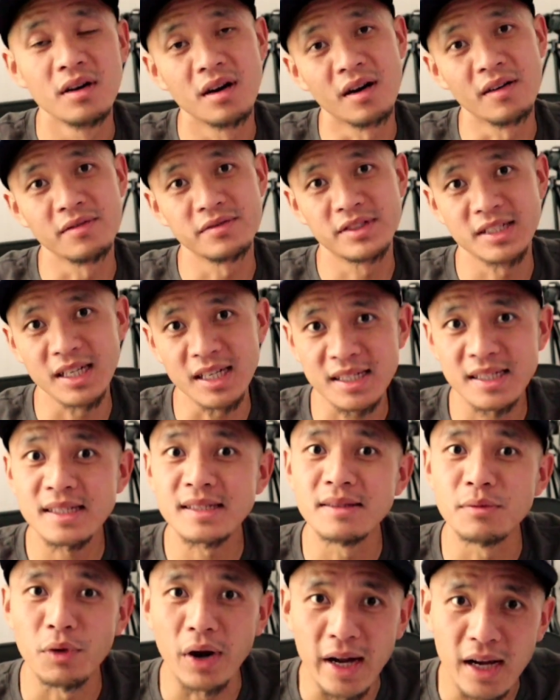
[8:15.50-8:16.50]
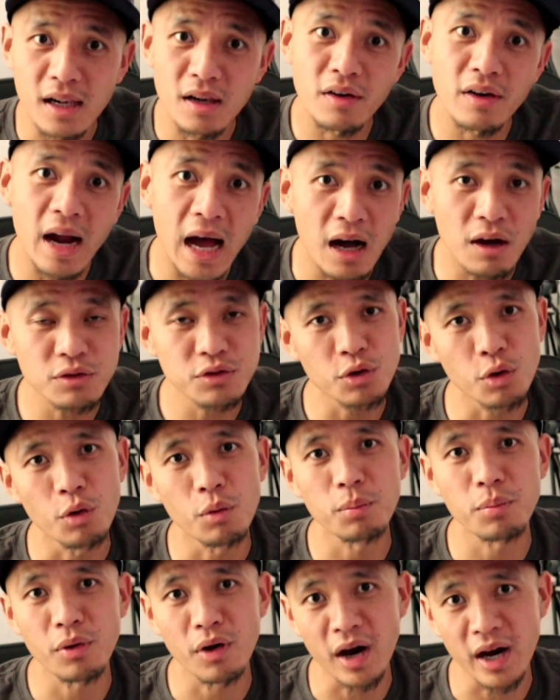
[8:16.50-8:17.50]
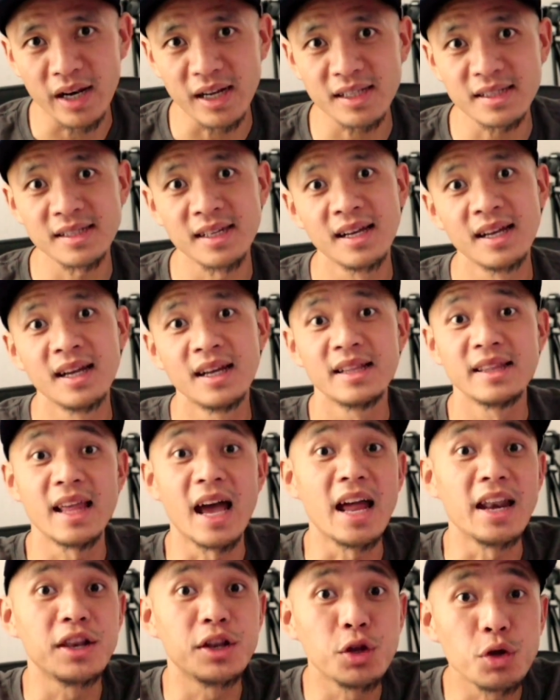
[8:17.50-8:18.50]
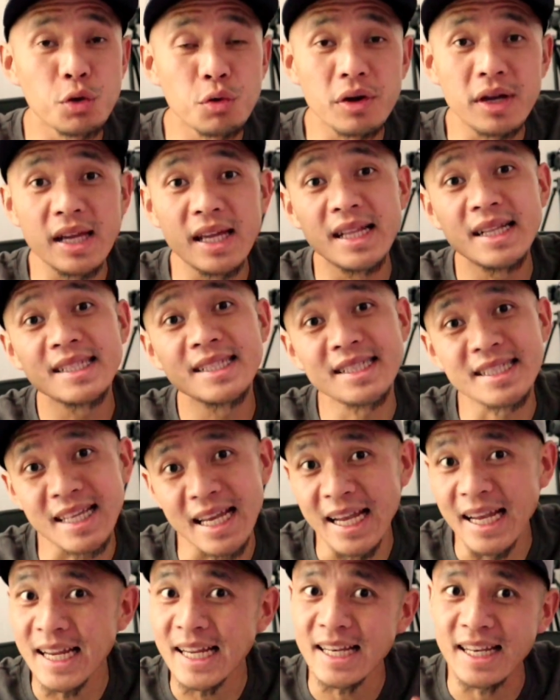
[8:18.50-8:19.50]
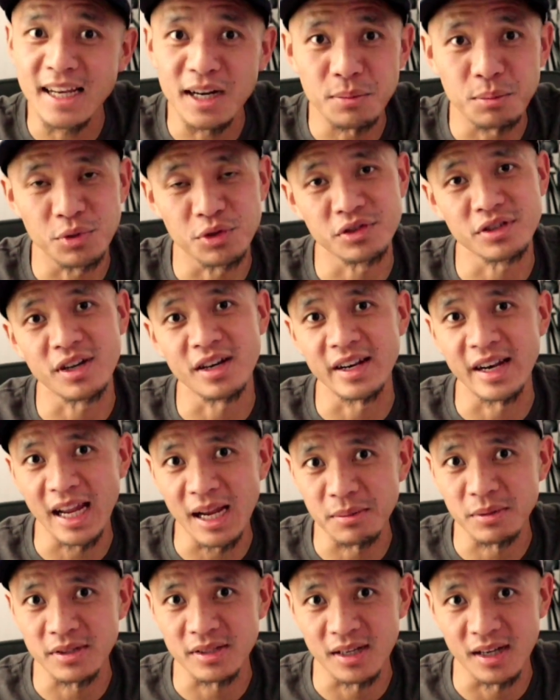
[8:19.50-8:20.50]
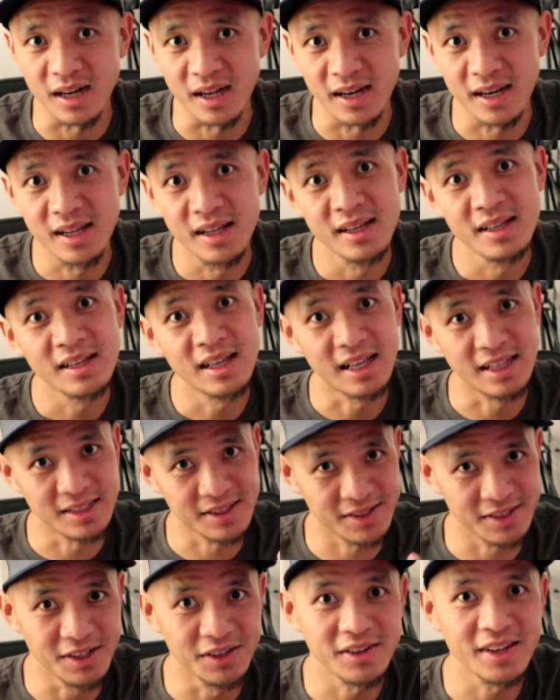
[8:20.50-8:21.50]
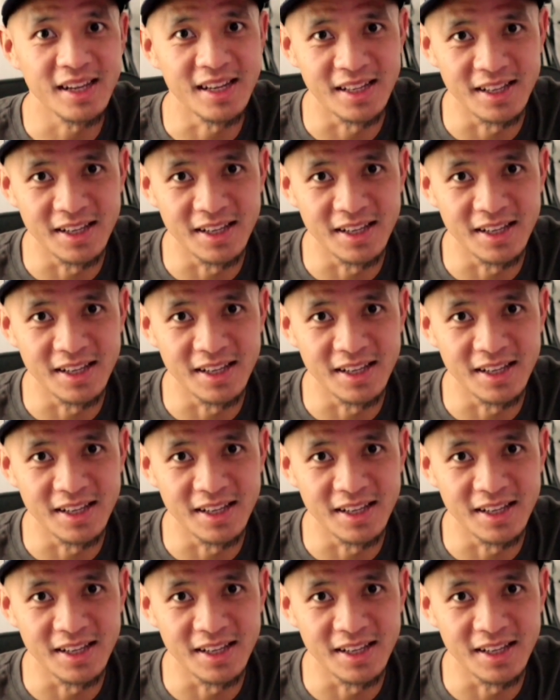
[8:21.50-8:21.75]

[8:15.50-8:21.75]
of just regular household products that do insane numbers on Amazon. And so can